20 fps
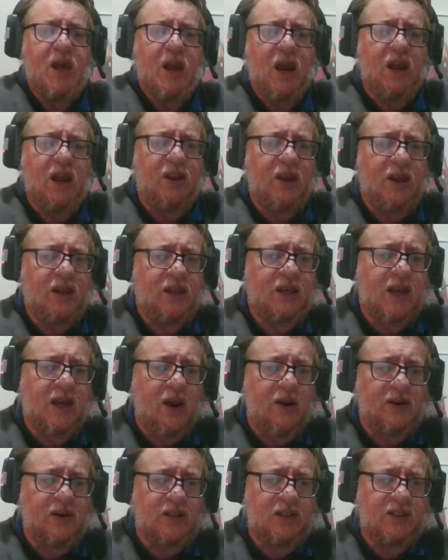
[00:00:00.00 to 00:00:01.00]
in that the
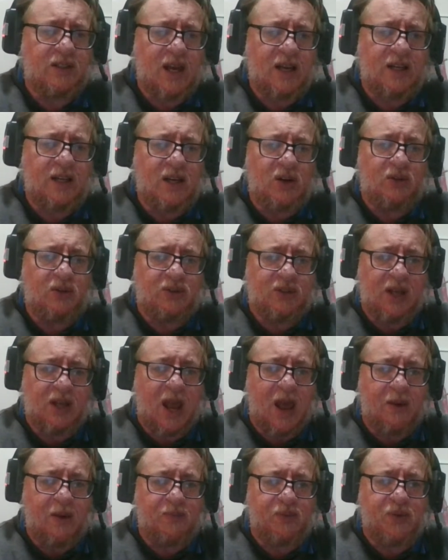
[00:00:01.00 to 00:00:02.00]
characters had no
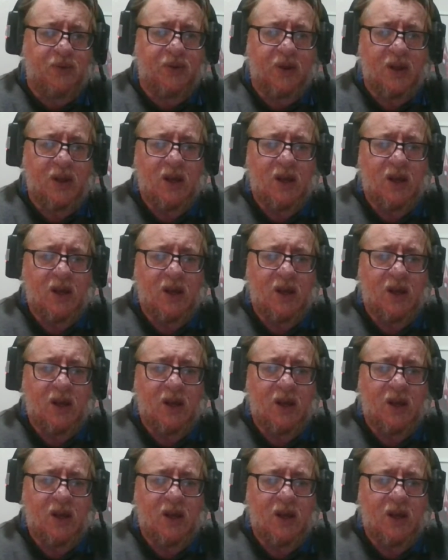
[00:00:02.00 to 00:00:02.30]
depth